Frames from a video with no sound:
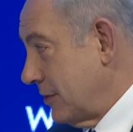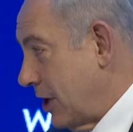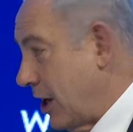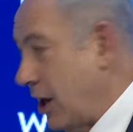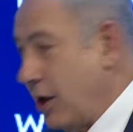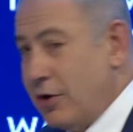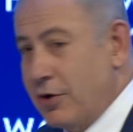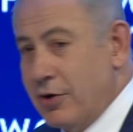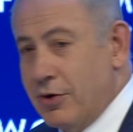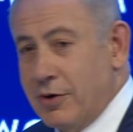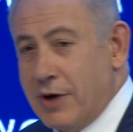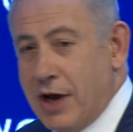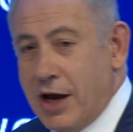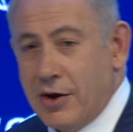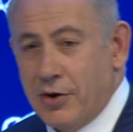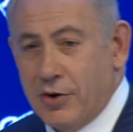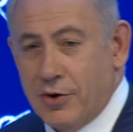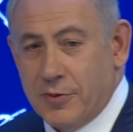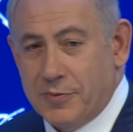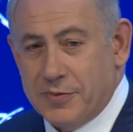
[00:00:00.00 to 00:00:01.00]
i ho
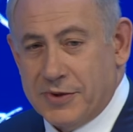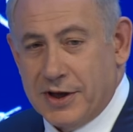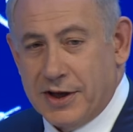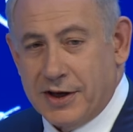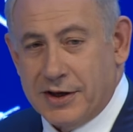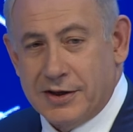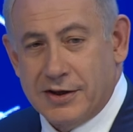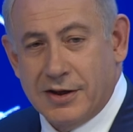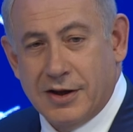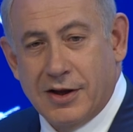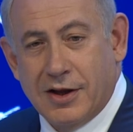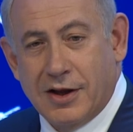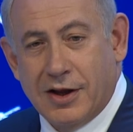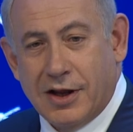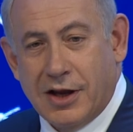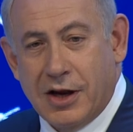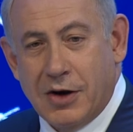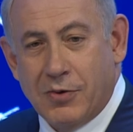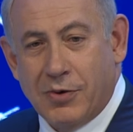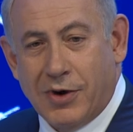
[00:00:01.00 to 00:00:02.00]
I hope that
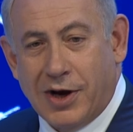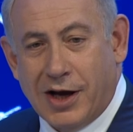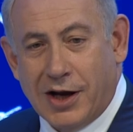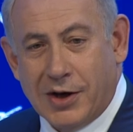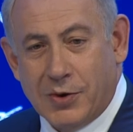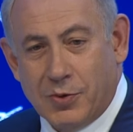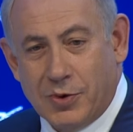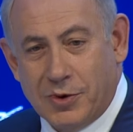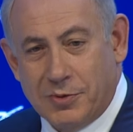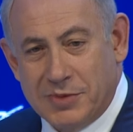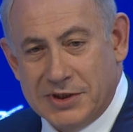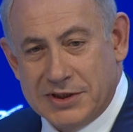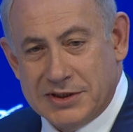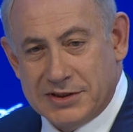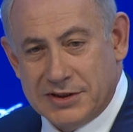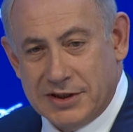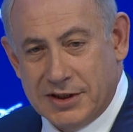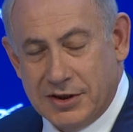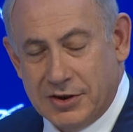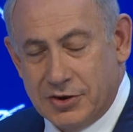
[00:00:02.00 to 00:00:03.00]
Iran will be
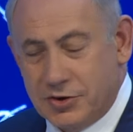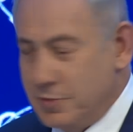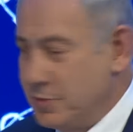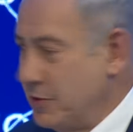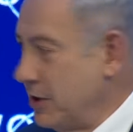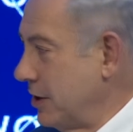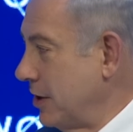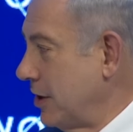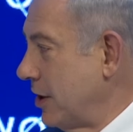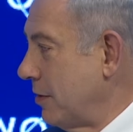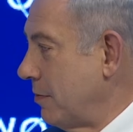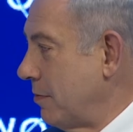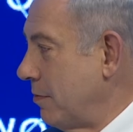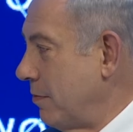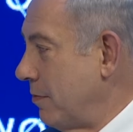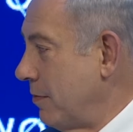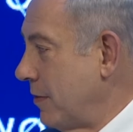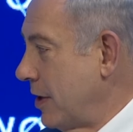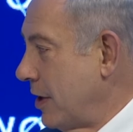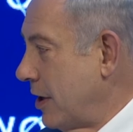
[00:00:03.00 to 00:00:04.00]
seen to be
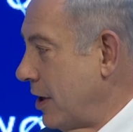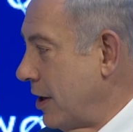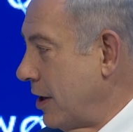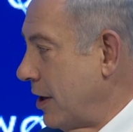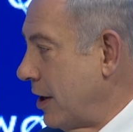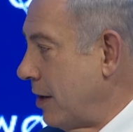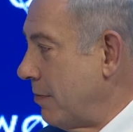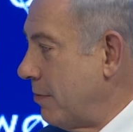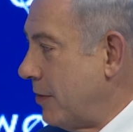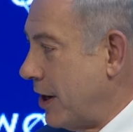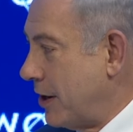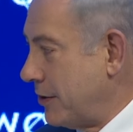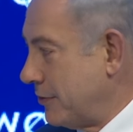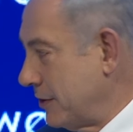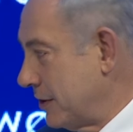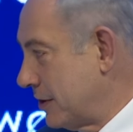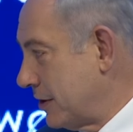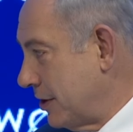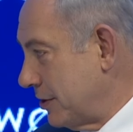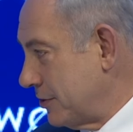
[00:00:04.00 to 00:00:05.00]
uh, a
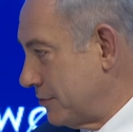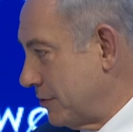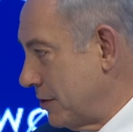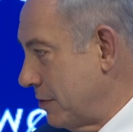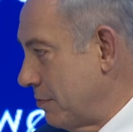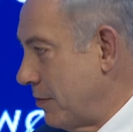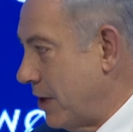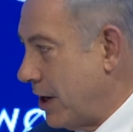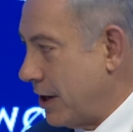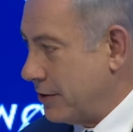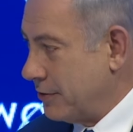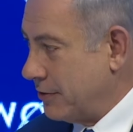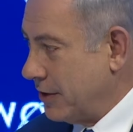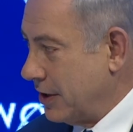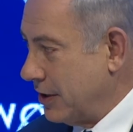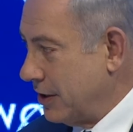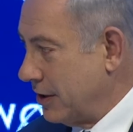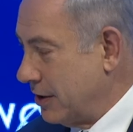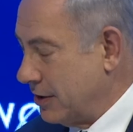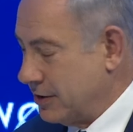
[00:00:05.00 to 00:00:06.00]
moderate country,
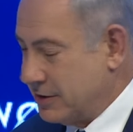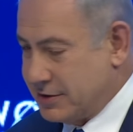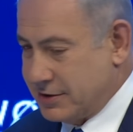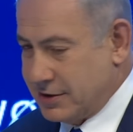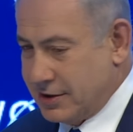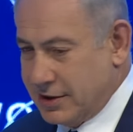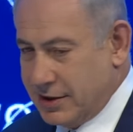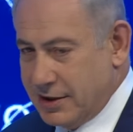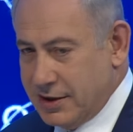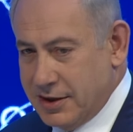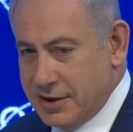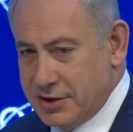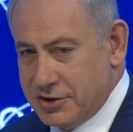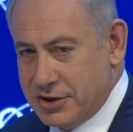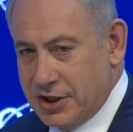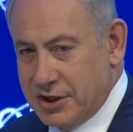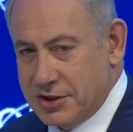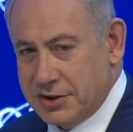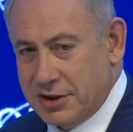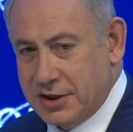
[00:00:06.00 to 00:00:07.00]
moderating its uh,
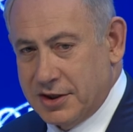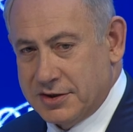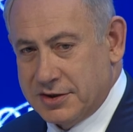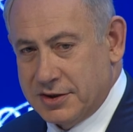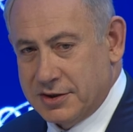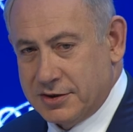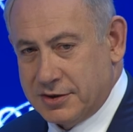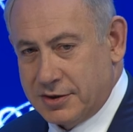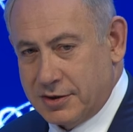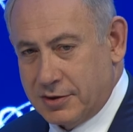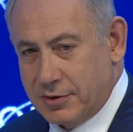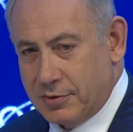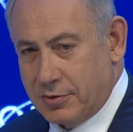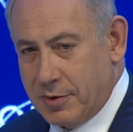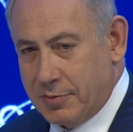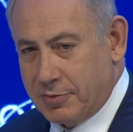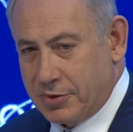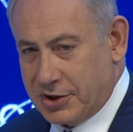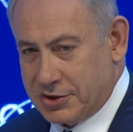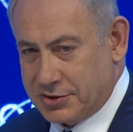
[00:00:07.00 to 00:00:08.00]
changing its internal
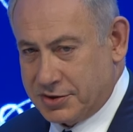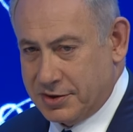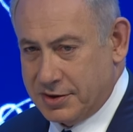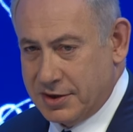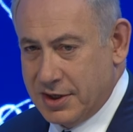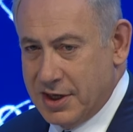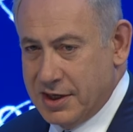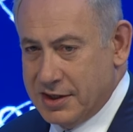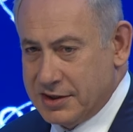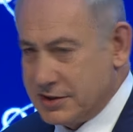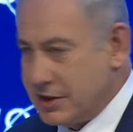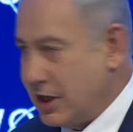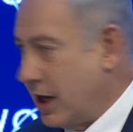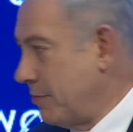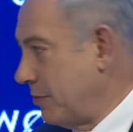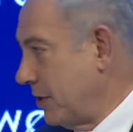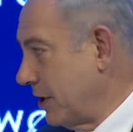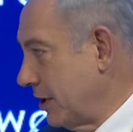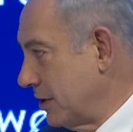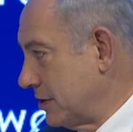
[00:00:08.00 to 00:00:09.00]
repression,
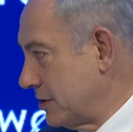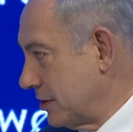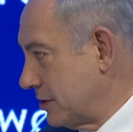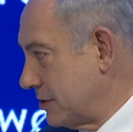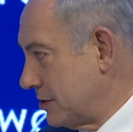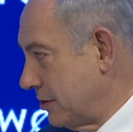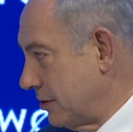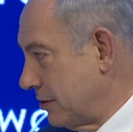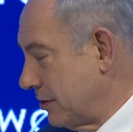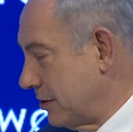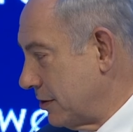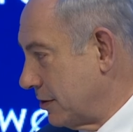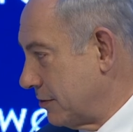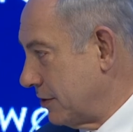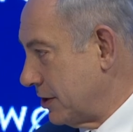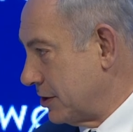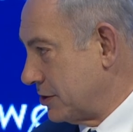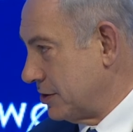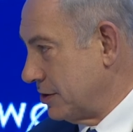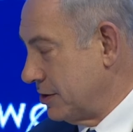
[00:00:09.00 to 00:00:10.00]
stopping its external
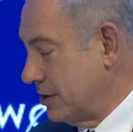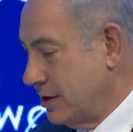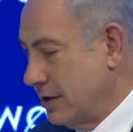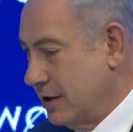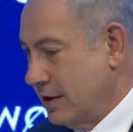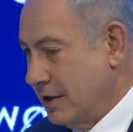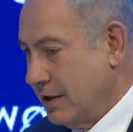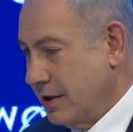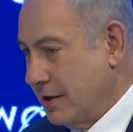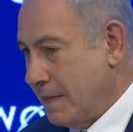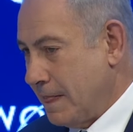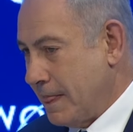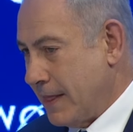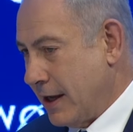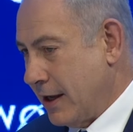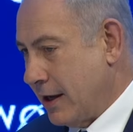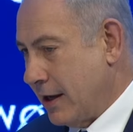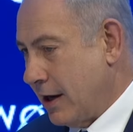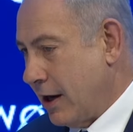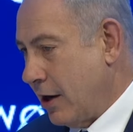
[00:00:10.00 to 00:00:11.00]
aggression. Uh,